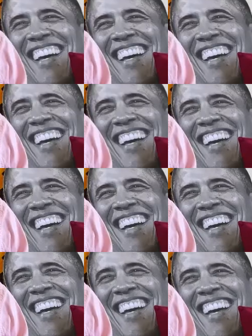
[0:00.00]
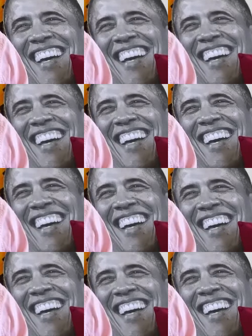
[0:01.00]

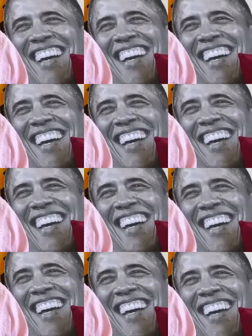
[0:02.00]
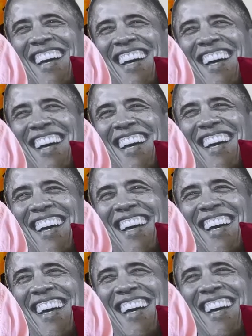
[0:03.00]

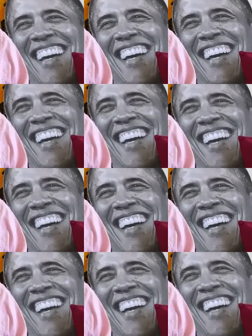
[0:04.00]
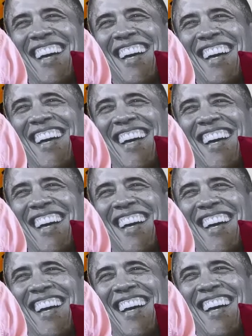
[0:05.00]

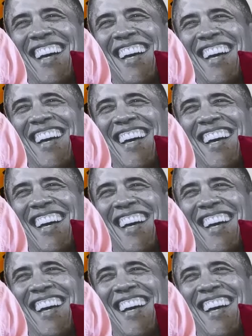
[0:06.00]
The person shown says nothing.